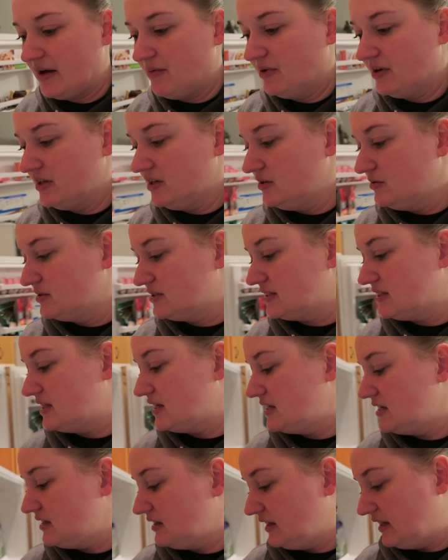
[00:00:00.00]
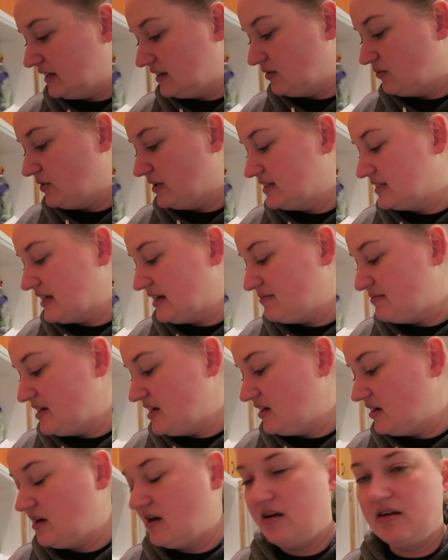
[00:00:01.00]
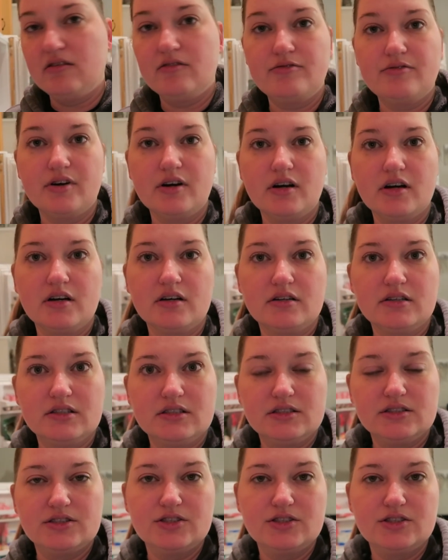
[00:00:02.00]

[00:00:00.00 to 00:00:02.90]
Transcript: I wanna use the like the ones I'm making for